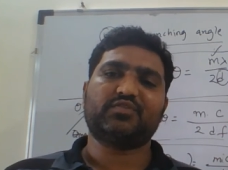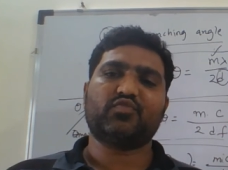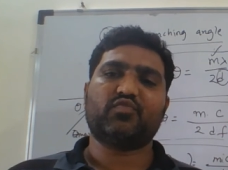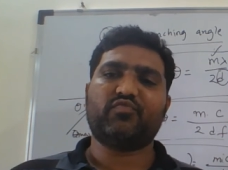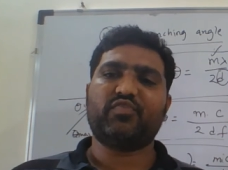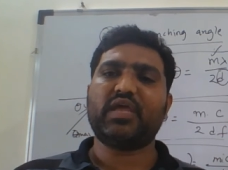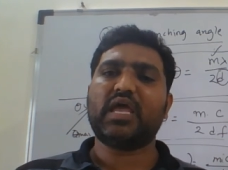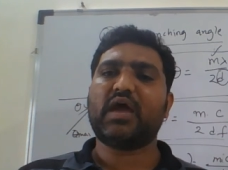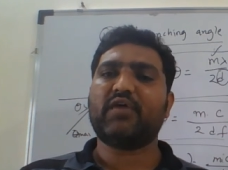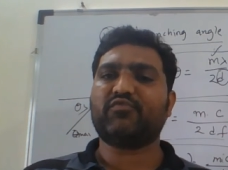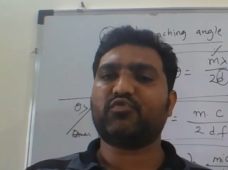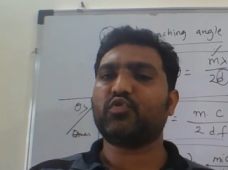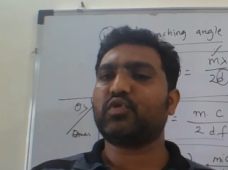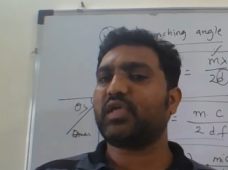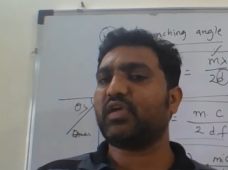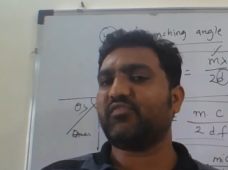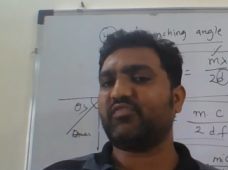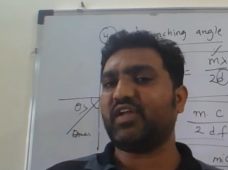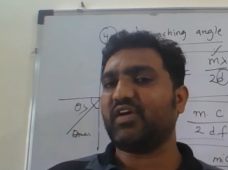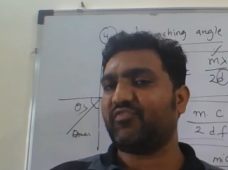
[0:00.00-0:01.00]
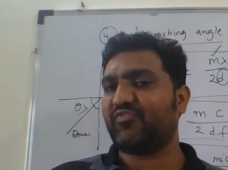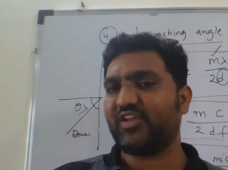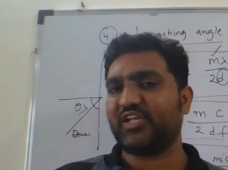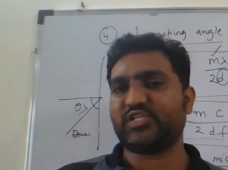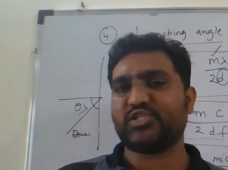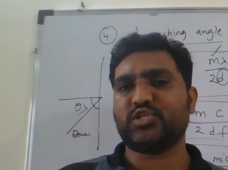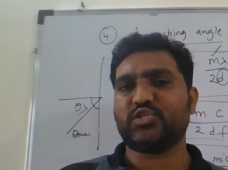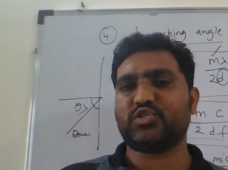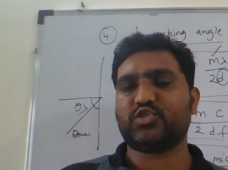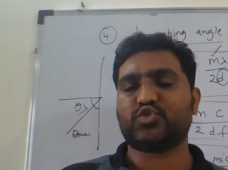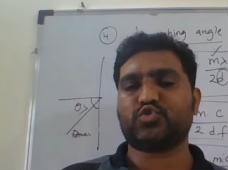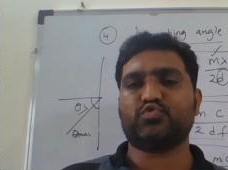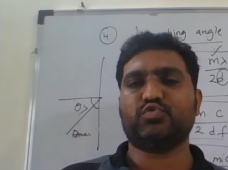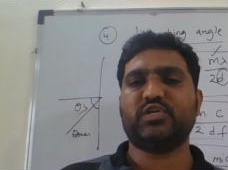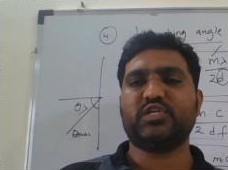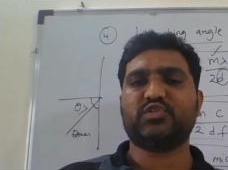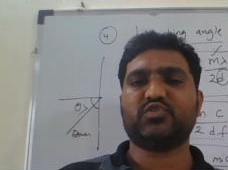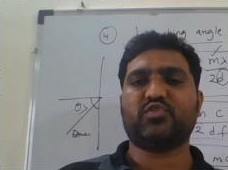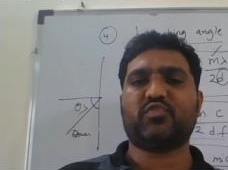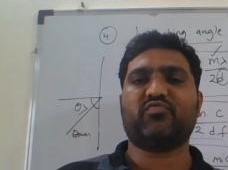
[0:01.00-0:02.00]
So we have to give definitions to
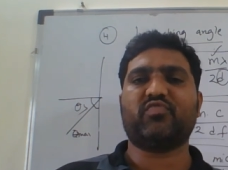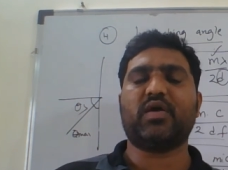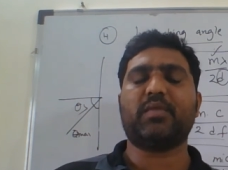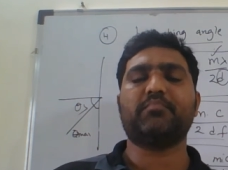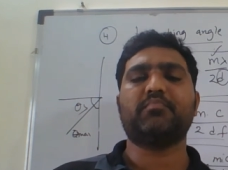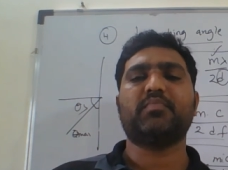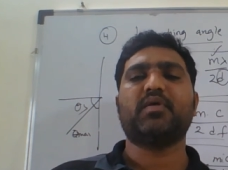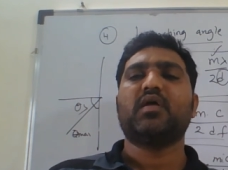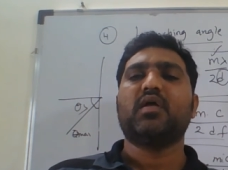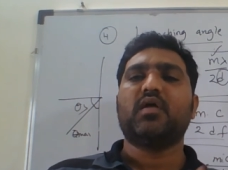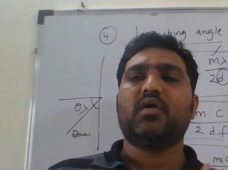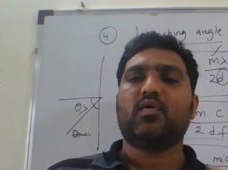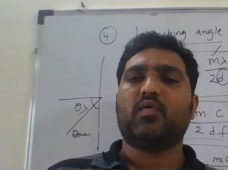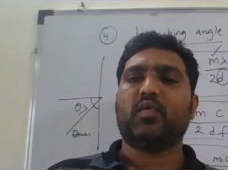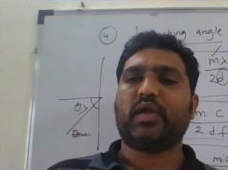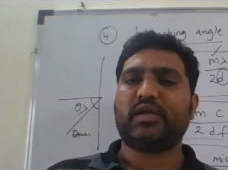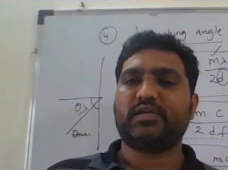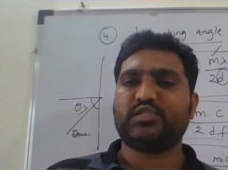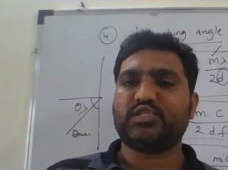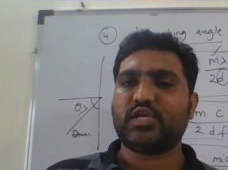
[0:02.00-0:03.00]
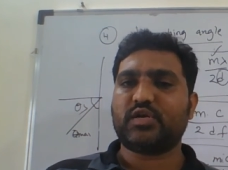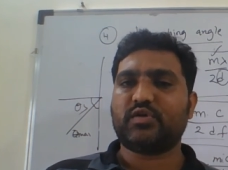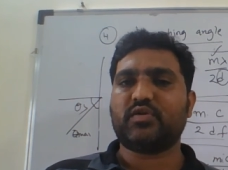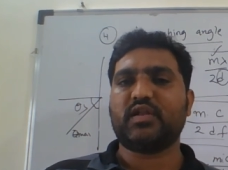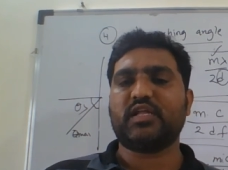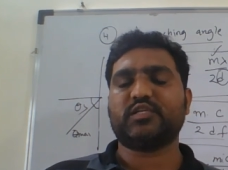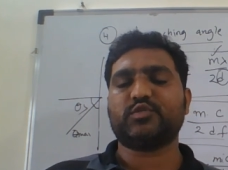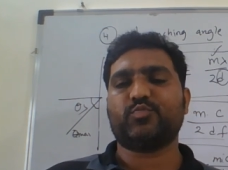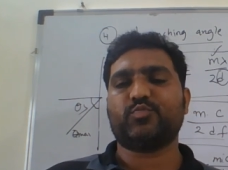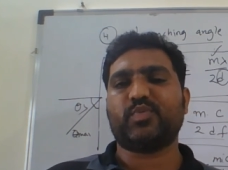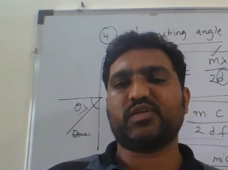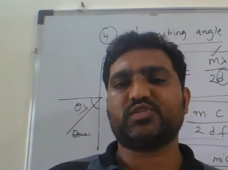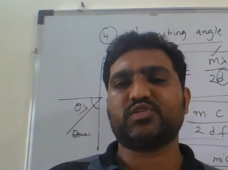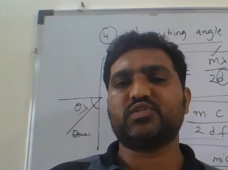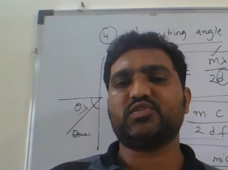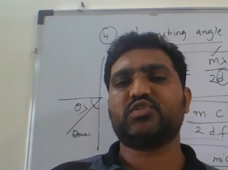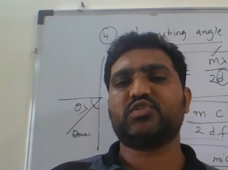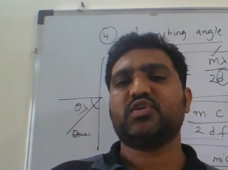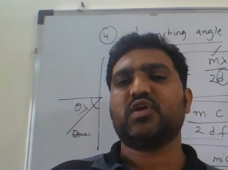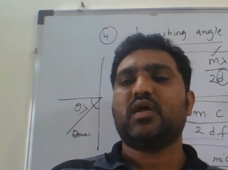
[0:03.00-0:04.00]
each of them, right, general
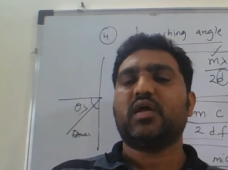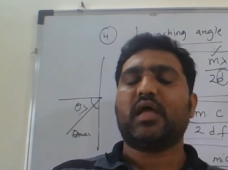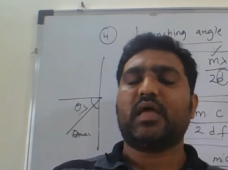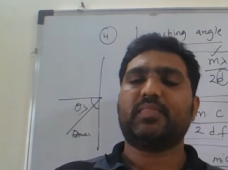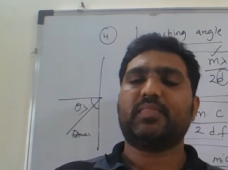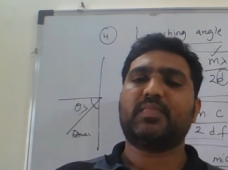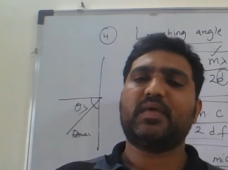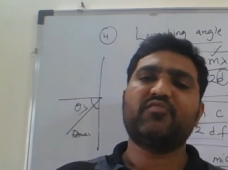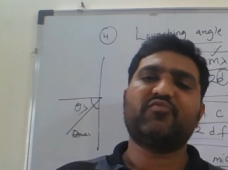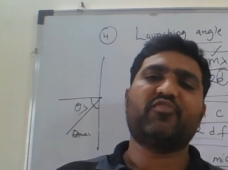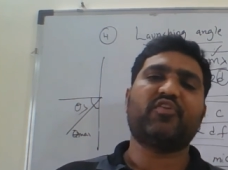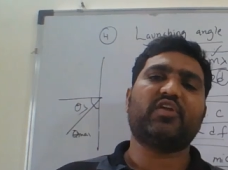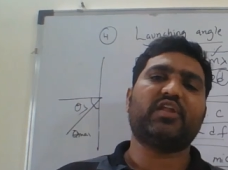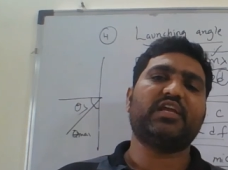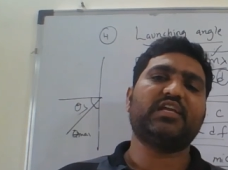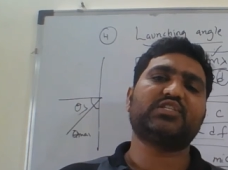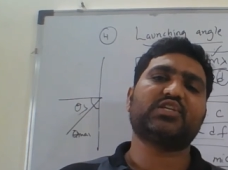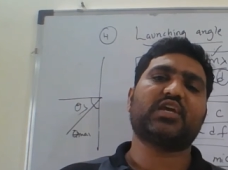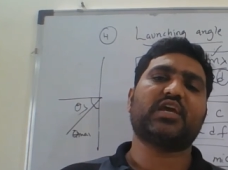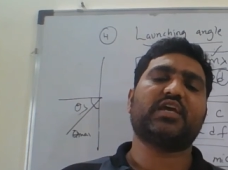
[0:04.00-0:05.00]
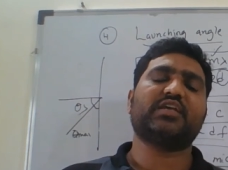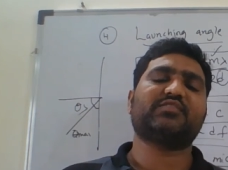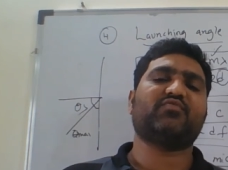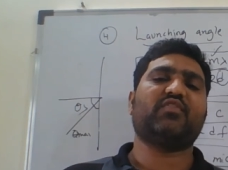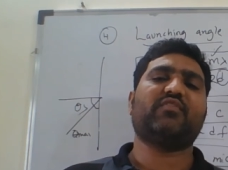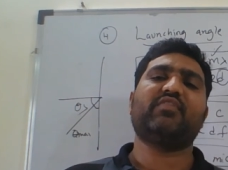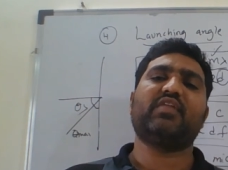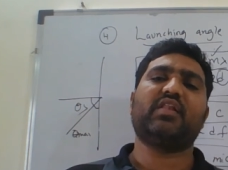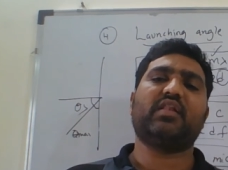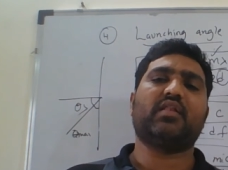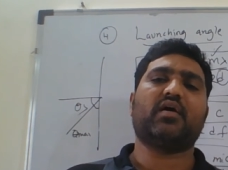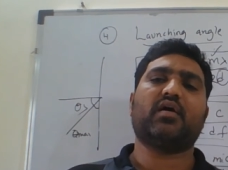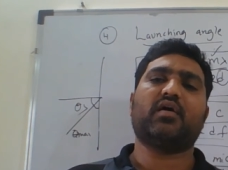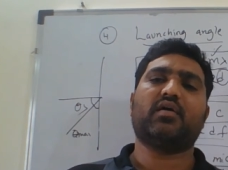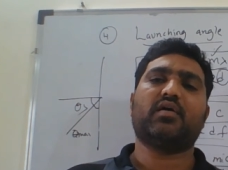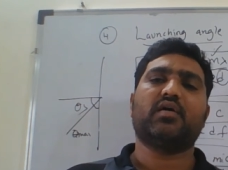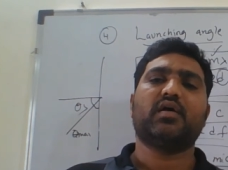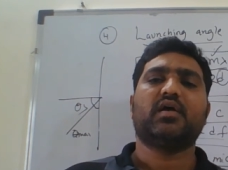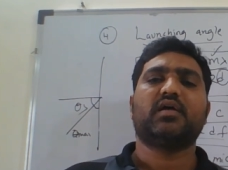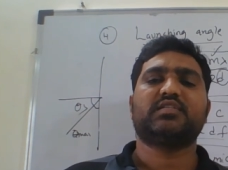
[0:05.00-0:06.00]
expressions, and then for each case we
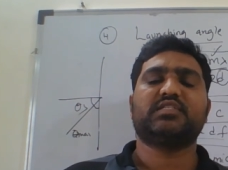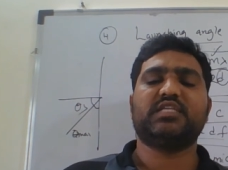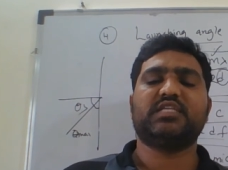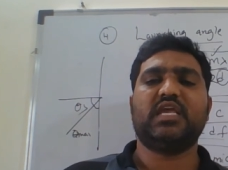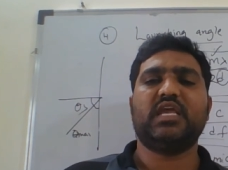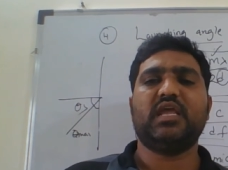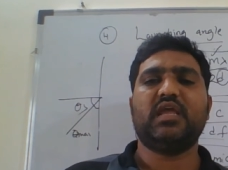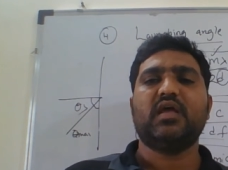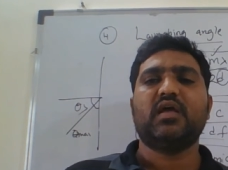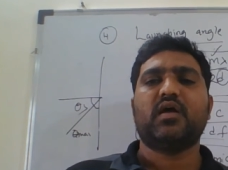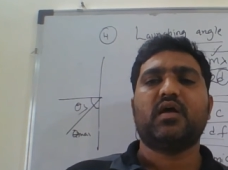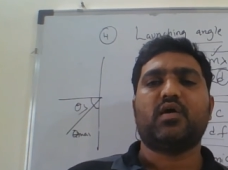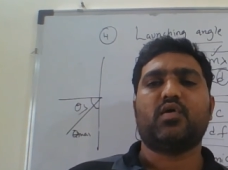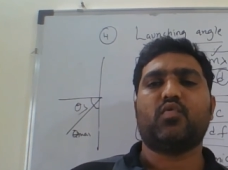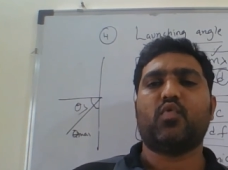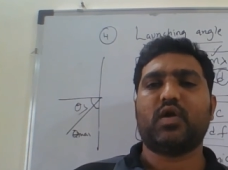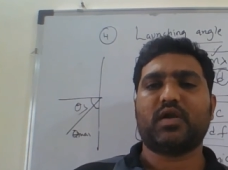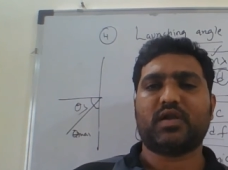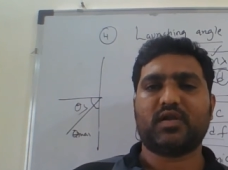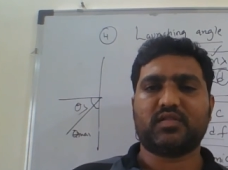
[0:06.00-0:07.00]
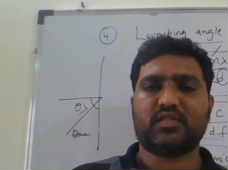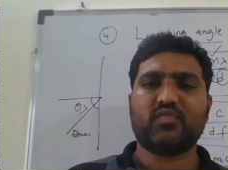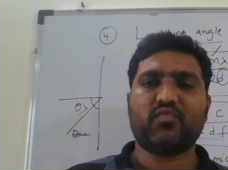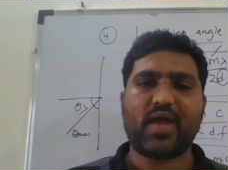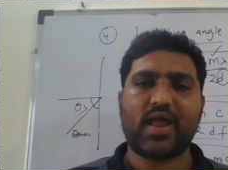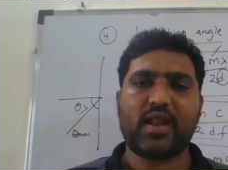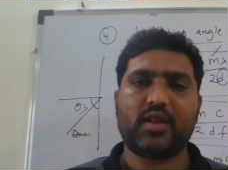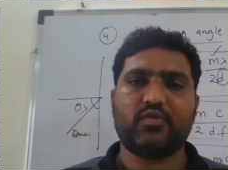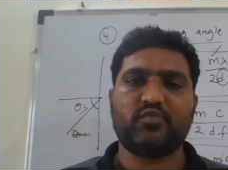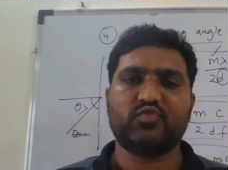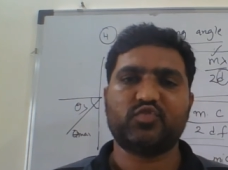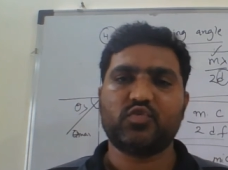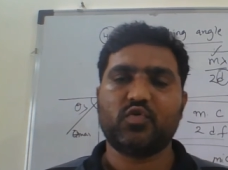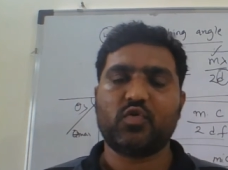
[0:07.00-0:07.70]
will see what are the values.